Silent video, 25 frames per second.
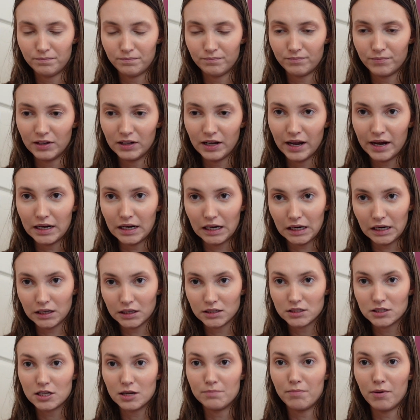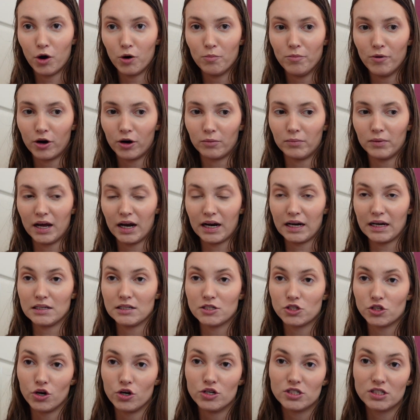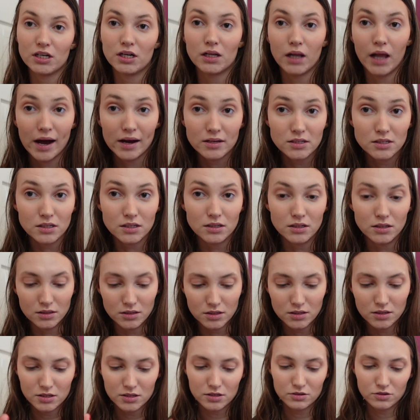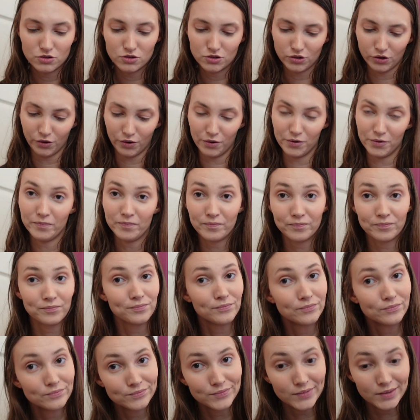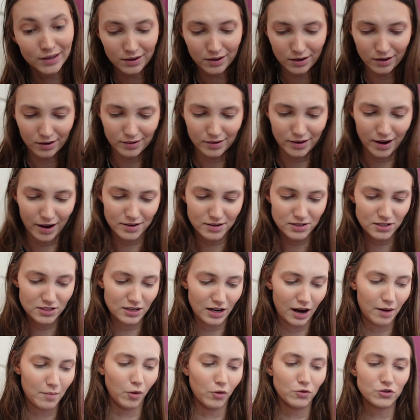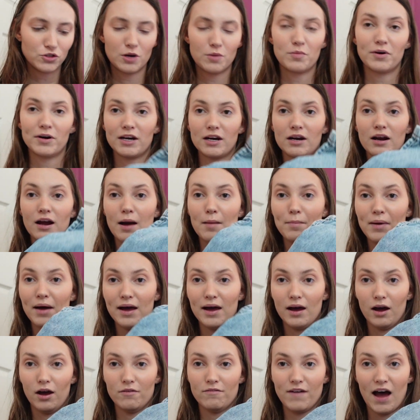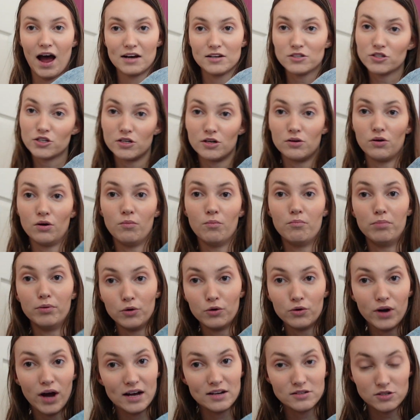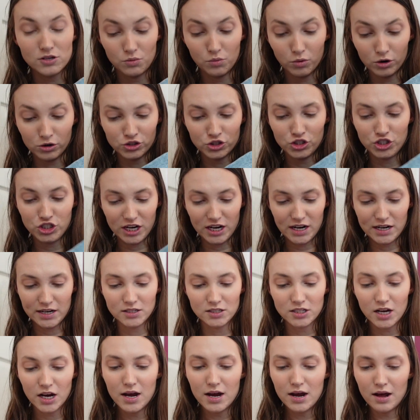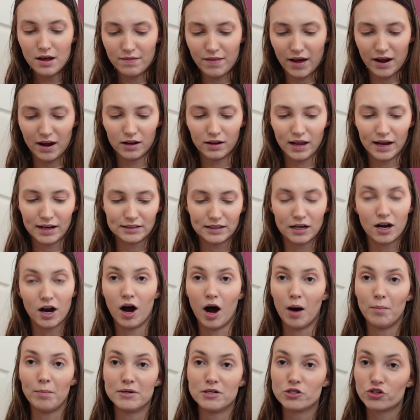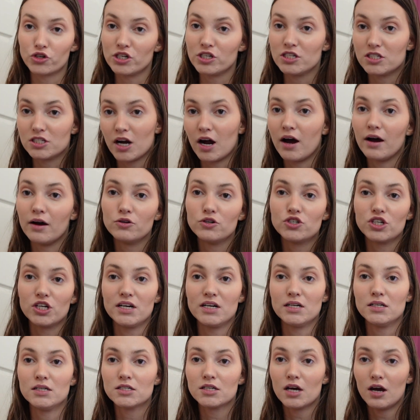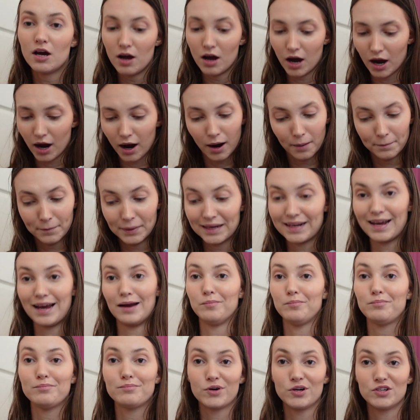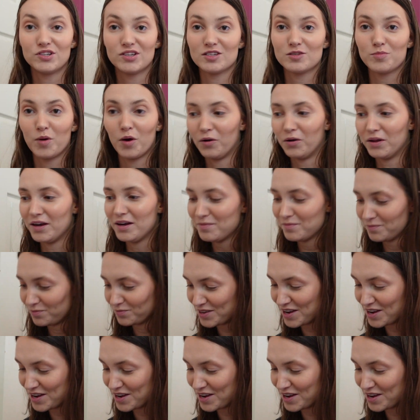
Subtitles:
leggings, the bell-bottom leggings. Those are Glassons. So yes, I'm also bringing a pair of blue acid wash jeans. They are like the carpentry style jeans. Again, Princess Polly.